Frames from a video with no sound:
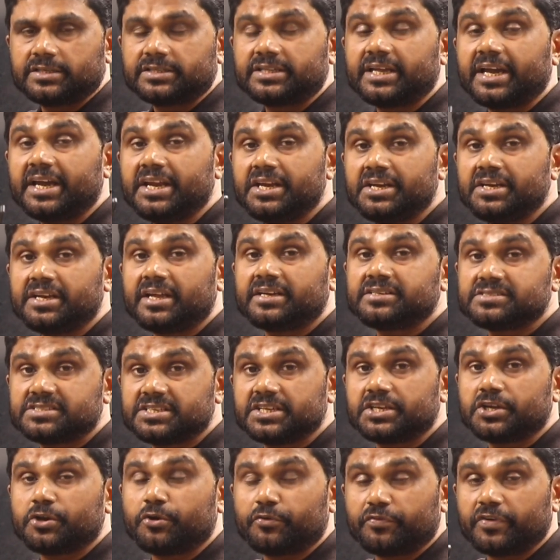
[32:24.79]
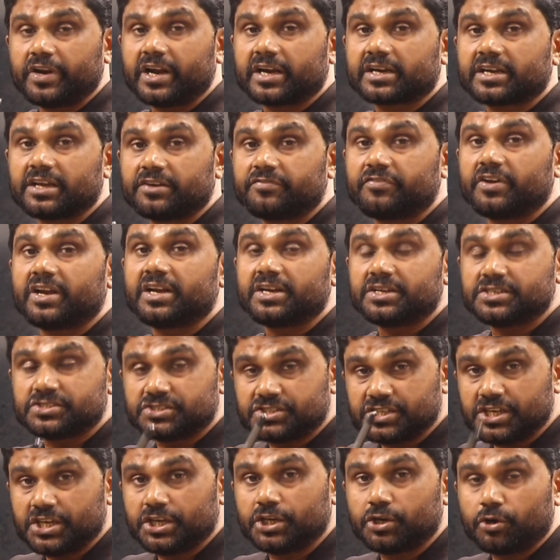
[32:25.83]
the intensity of electric field is
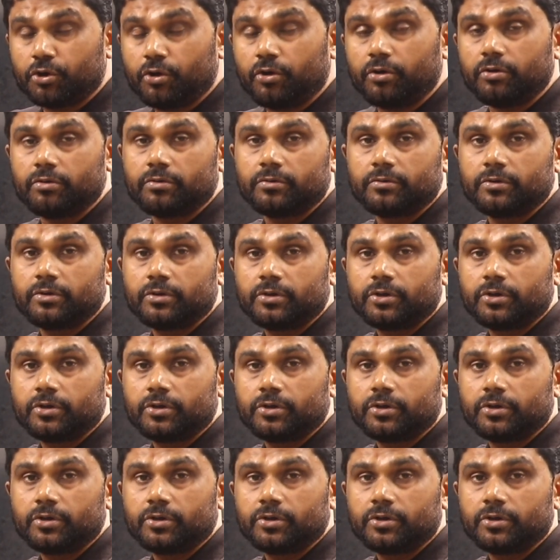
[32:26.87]
0.